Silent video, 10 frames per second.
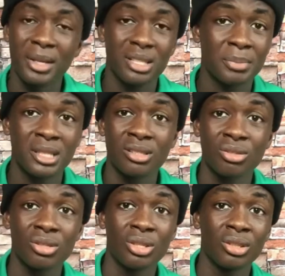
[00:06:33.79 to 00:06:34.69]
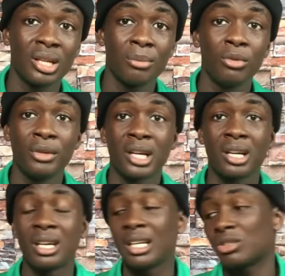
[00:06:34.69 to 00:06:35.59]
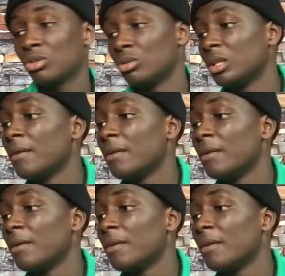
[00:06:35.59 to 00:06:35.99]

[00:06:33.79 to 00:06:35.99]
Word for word: expecting to see on that movie. I can't lie to you.